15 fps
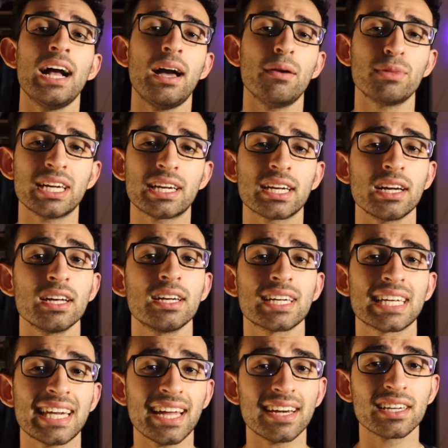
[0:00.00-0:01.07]
I make
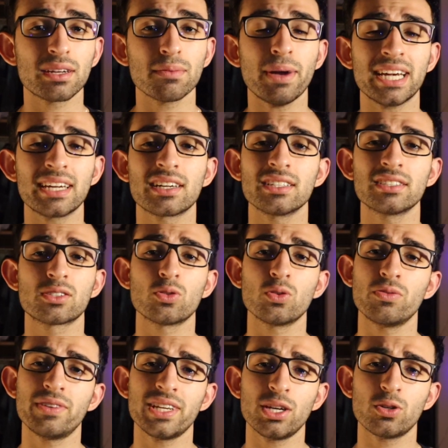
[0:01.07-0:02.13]
get into medical
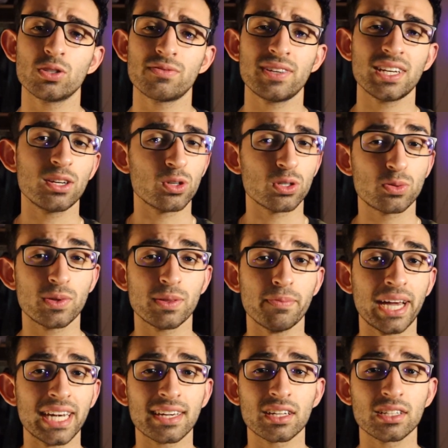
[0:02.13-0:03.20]
school videos, videos with
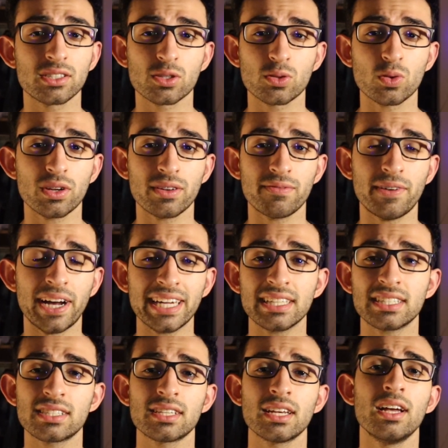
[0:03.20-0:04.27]
medical school
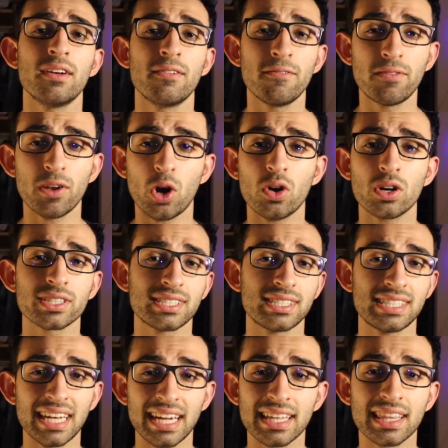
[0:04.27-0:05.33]
advice, vlogs,
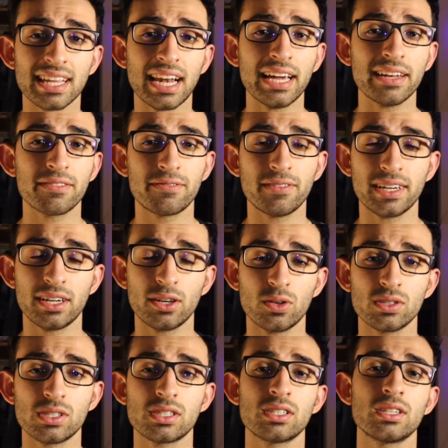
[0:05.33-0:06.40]
stay in the life
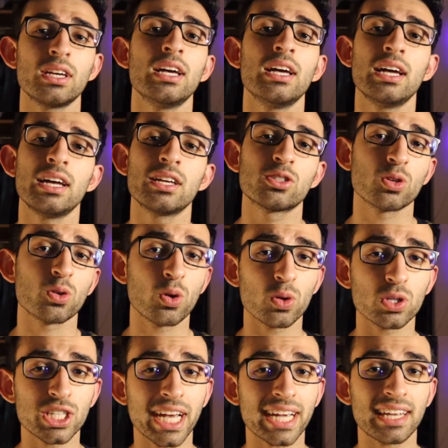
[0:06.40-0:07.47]
videos, so
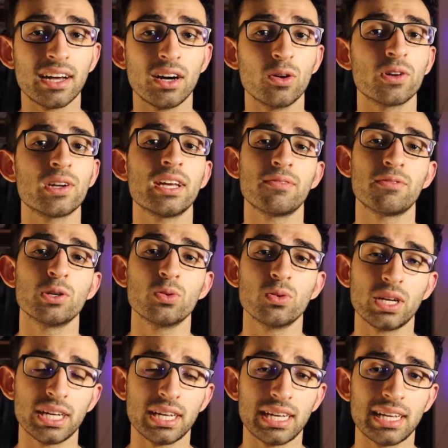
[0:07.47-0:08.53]
go check it out. If you
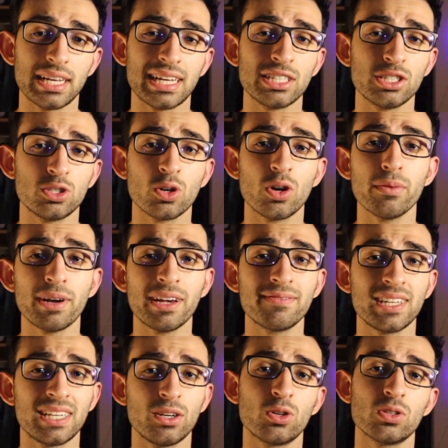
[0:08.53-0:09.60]
enjoy my
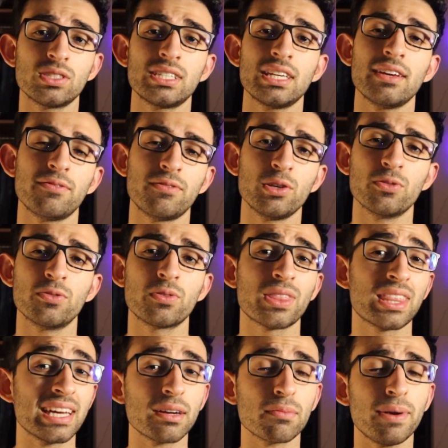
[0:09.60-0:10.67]
videos, if you
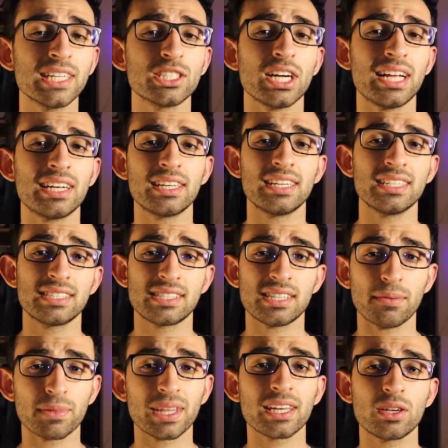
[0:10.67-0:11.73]
think my channel is
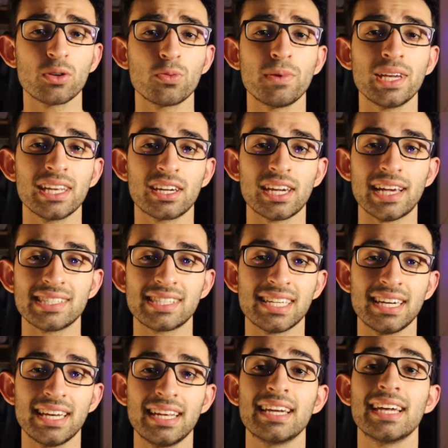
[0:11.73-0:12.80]
something you'd be
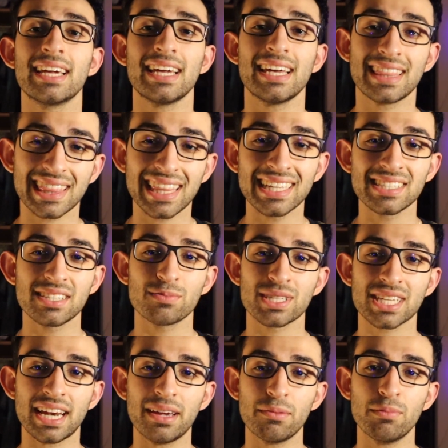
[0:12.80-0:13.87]
interested in, hit that
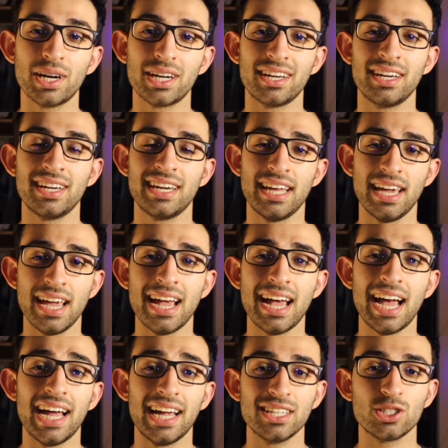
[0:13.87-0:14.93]
subscribe button
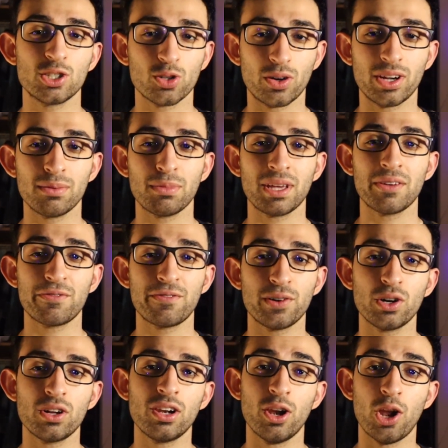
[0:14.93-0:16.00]
and join me
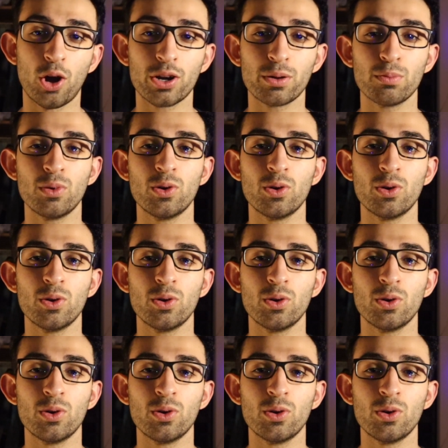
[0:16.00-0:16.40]
for a lot